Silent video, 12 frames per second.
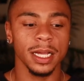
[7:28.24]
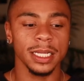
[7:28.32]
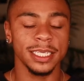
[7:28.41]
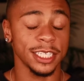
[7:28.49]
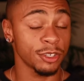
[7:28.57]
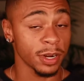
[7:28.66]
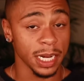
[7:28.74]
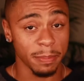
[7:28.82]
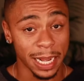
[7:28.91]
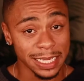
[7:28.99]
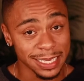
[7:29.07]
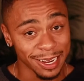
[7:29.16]
discredit
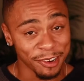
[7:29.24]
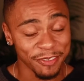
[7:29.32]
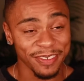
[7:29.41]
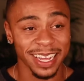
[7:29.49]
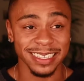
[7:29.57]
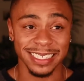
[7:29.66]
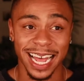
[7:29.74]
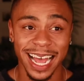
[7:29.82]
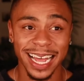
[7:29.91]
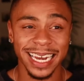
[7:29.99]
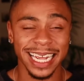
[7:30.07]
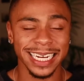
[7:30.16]
myself a
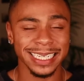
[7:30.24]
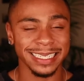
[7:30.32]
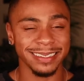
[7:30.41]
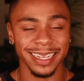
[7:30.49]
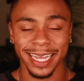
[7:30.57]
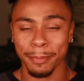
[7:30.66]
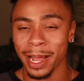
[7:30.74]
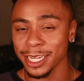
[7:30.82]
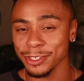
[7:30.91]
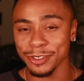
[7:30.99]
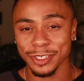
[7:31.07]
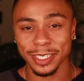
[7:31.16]
lot. The
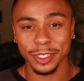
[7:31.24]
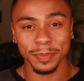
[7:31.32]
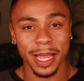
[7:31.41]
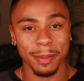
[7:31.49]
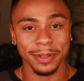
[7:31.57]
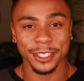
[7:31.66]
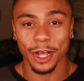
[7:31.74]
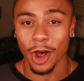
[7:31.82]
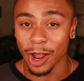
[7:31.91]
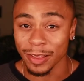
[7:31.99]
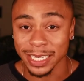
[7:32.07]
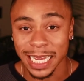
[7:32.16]
imposter syndrome happens
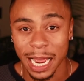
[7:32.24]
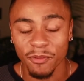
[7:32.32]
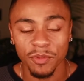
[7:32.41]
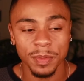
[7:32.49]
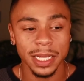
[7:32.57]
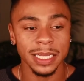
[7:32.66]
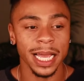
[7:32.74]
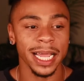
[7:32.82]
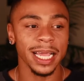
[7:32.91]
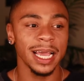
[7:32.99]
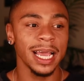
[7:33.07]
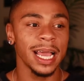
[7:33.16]
all the time for me. Like
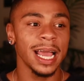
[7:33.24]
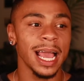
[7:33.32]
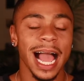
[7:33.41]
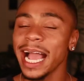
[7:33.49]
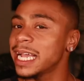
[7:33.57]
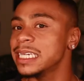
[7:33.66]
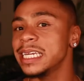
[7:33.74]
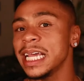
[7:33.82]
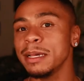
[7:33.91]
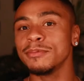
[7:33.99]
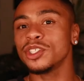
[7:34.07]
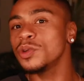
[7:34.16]
I could
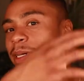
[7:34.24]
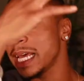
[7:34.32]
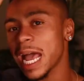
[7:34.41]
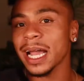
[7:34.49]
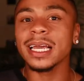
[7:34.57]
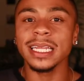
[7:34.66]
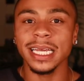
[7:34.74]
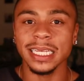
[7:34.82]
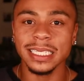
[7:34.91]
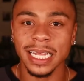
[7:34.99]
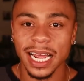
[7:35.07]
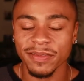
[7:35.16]
name so many accolades
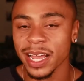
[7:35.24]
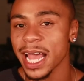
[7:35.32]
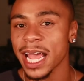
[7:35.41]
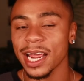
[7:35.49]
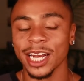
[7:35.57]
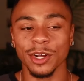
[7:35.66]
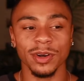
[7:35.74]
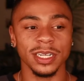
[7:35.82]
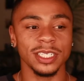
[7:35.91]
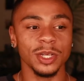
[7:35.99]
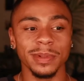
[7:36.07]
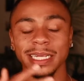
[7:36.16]
that I've had or
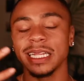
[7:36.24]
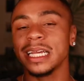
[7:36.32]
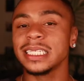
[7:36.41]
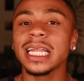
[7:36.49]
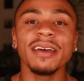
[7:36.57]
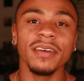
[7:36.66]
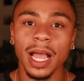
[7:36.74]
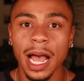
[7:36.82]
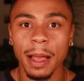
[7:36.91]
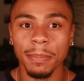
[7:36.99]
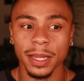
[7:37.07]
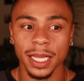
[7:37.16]
so many things that I've
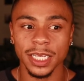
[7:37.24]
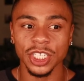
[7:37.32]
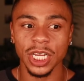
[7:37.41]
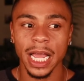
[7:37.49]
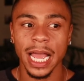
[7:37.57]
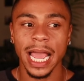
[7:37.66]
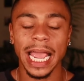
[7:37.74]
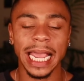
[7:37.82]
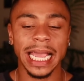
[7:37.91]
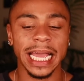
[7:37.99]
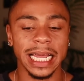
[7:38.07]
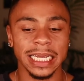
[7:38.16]
accomplished,
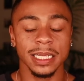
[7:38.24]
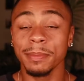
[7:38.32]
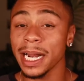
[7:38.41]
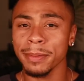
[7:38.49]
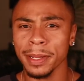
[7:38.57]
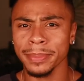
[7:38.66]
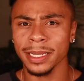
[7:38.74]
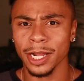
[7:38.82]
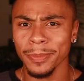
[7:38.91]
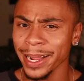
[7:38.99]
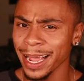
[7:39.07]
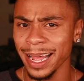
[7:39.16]
and somebody might be like, oh
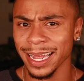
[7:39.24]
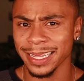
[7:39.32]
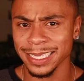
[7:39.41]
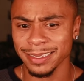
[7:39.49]
my God,